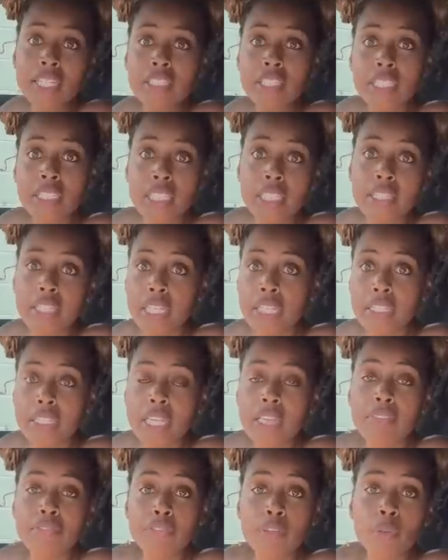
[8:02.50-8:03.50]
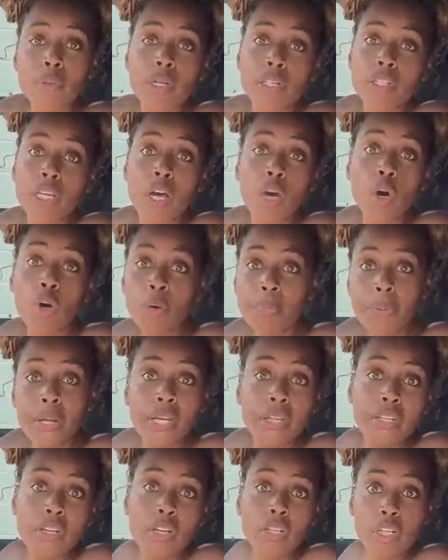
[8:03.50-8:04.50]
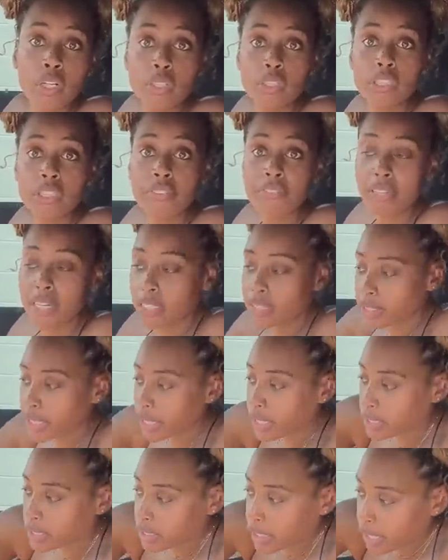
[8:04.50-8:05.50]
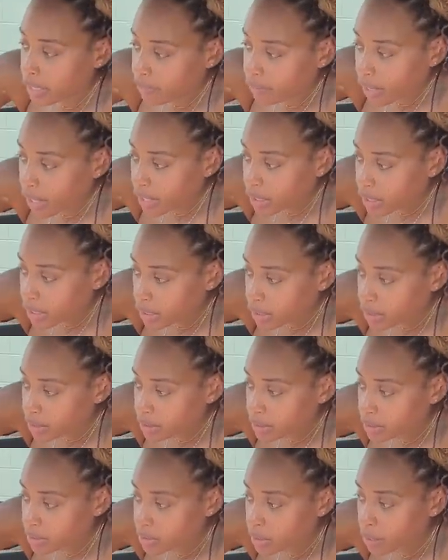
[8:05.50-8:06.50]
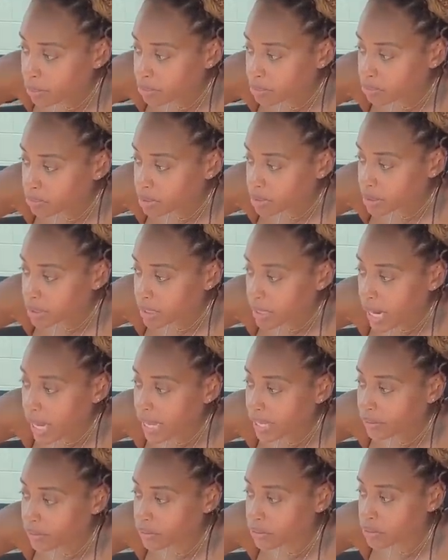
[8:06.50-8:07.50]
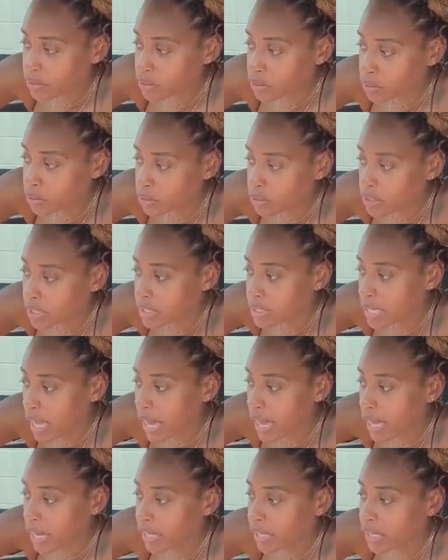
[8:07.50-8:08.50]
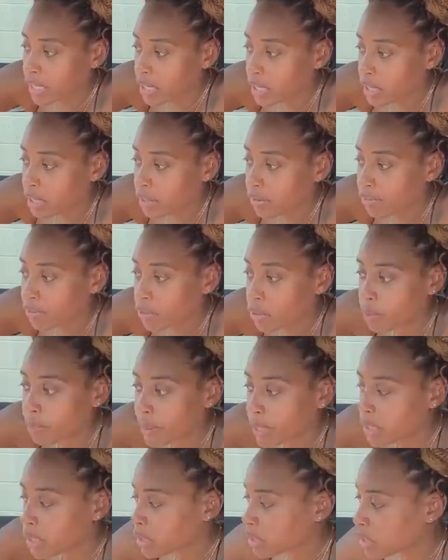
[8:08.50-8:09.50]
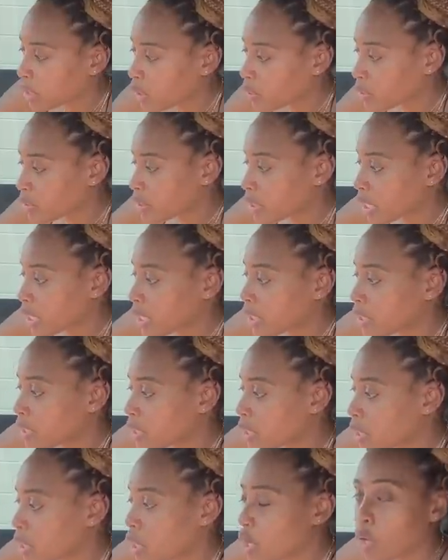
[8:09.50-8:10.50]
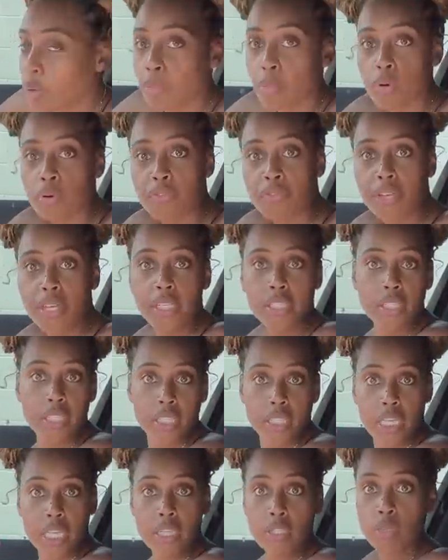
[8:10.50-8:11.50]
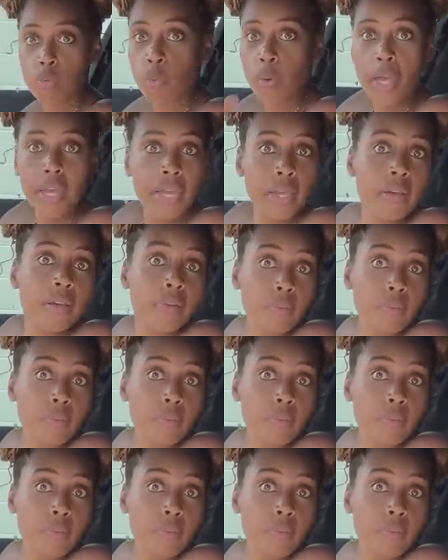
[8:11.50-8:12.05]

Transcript: underneath it, if you want to open or close the vent, there's like right here, some sliders. So you decide if you open it, close it, move it this way,